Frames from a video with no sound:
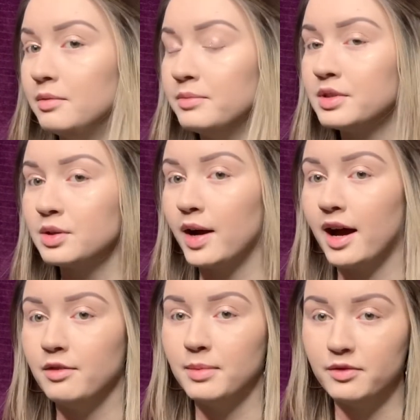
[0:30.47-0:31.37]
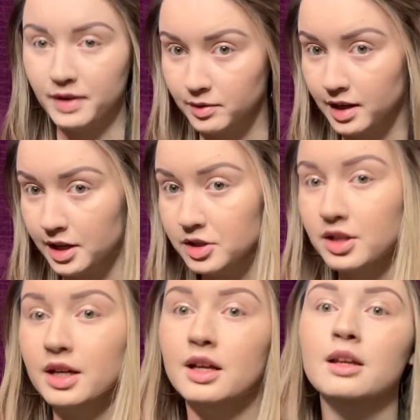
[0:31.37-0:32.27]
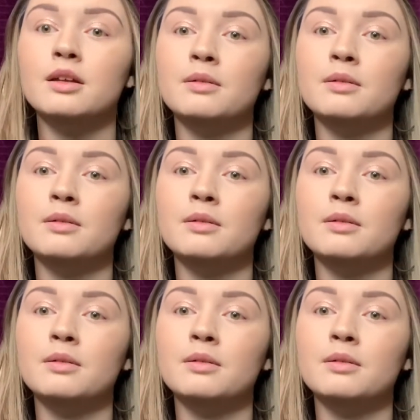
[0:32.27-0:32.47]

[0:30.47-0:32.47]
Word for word: so I have my foundation,